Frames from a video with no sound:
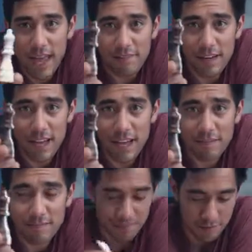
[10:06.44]
Half and
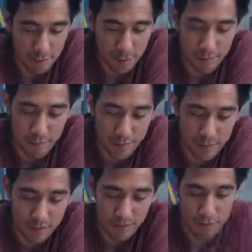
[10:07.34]
half, grab a
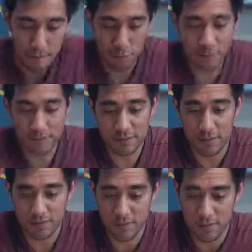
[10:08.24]
mirror, put
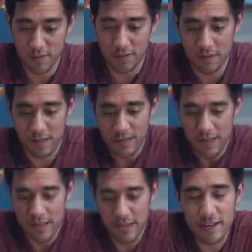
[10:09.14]
this up to the mirror,
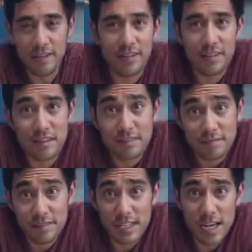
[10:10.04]
and
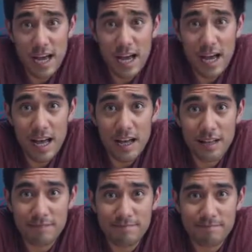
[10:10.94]

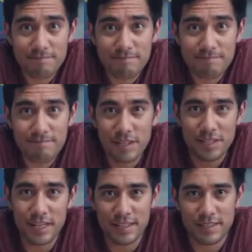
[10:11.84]
ta-da!
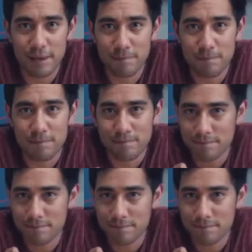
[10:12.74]
I'll see you next time.